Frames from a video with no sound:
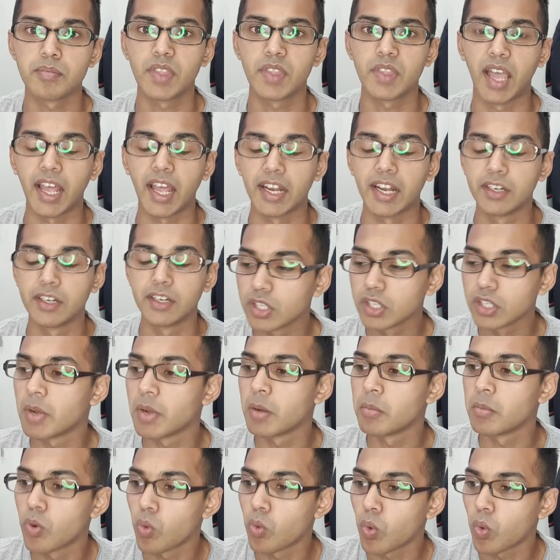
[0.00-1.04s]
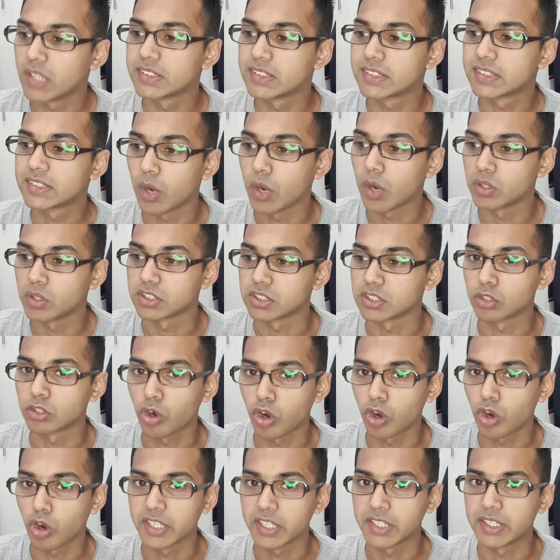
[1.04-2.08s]
I do remember once I was
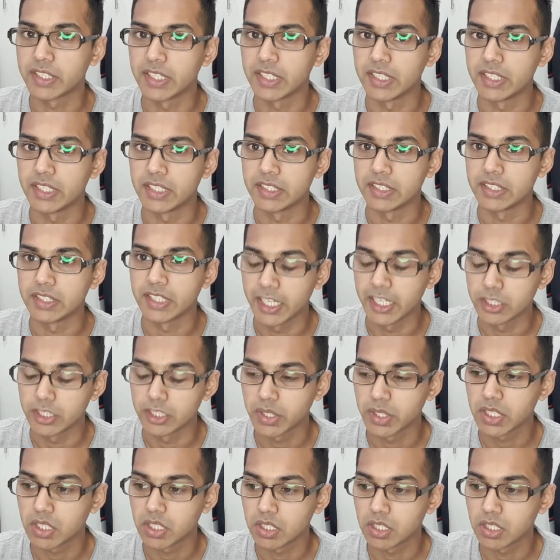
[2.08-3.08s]
recording in Gateway,